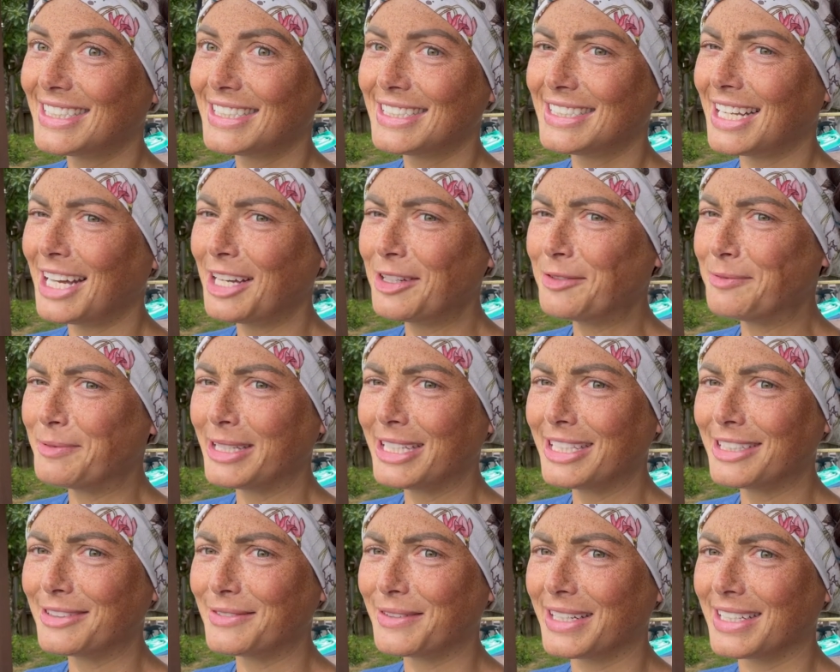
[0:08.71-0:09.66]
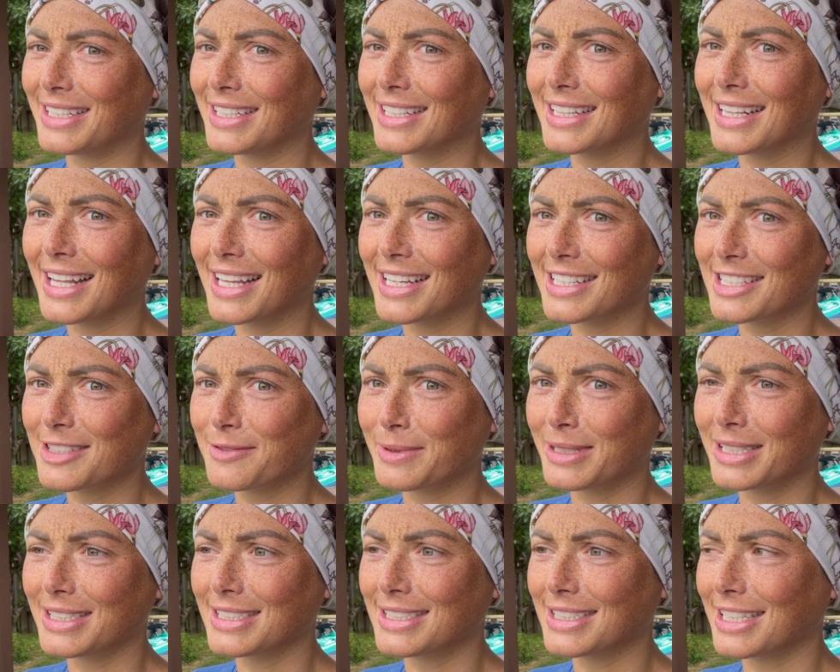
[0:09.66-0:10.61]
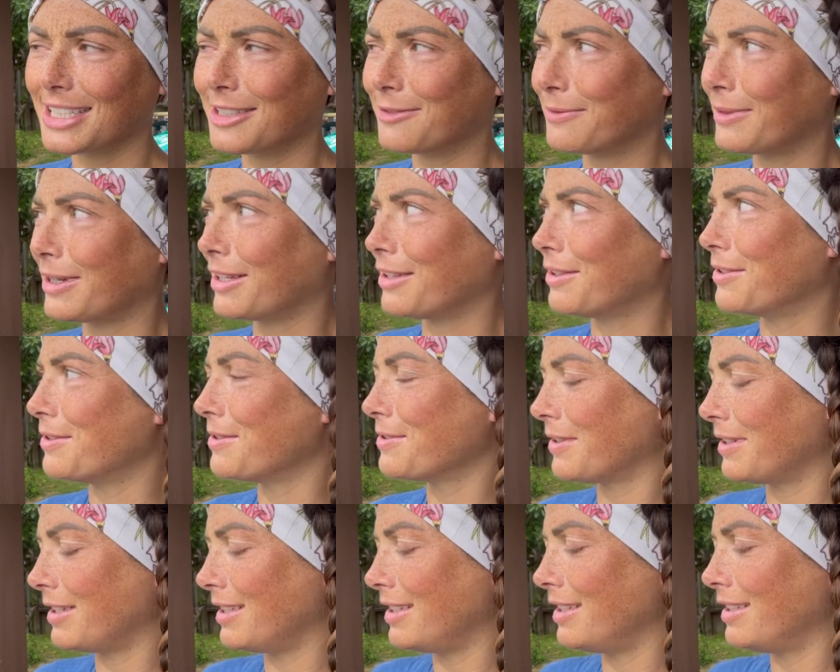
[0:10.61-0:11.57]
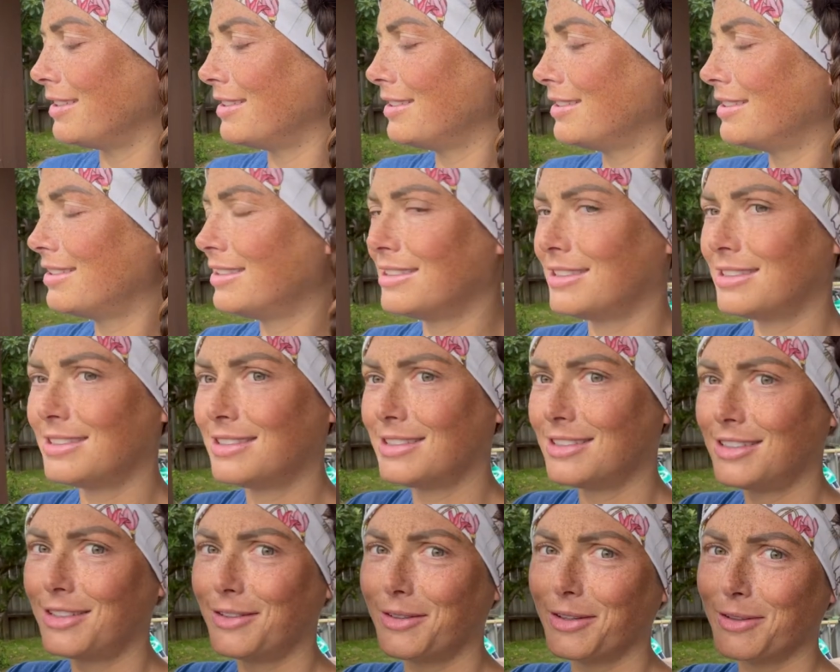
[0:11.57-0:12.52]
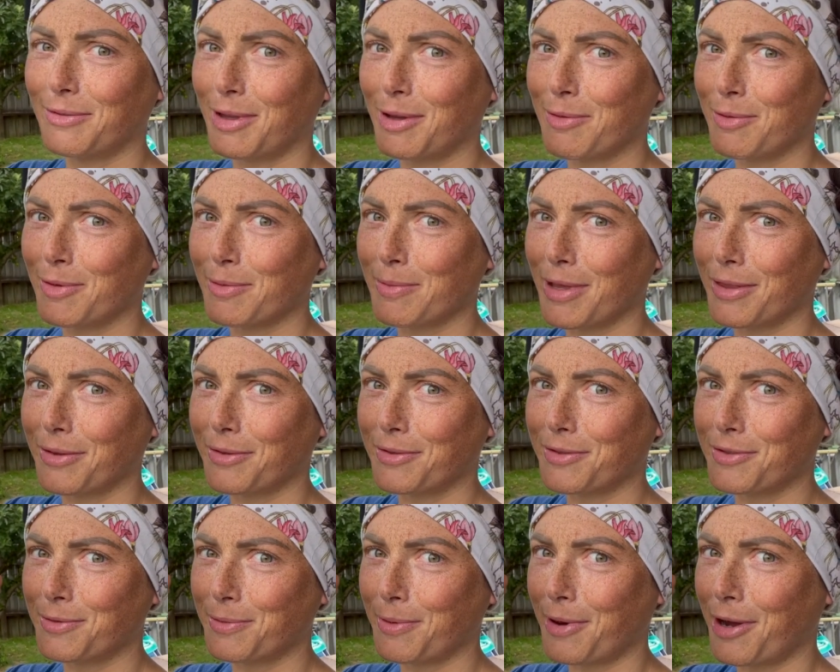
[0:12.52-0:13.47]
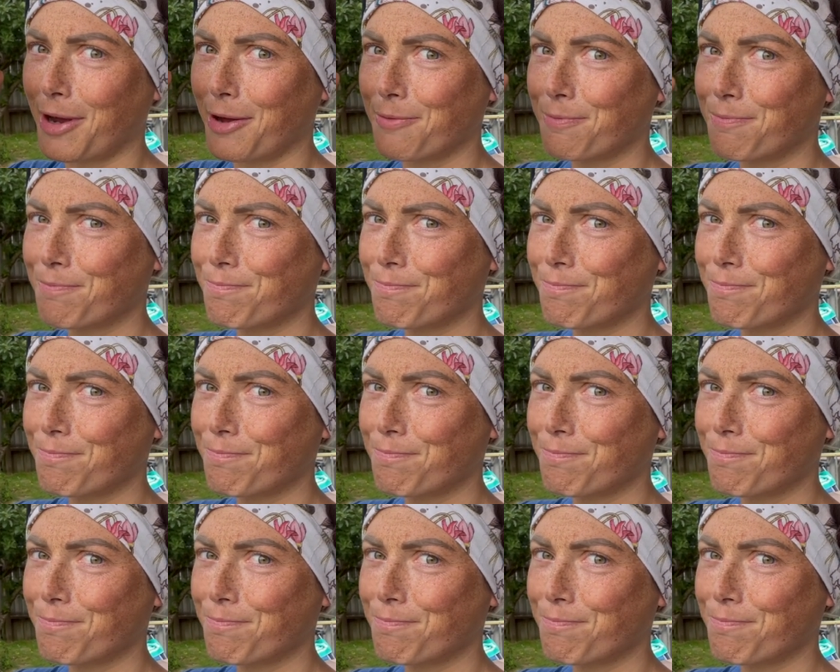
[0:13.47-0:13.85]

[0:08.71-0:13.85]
Not me waiting the last minute to get my clothes ready with my permethrin spray.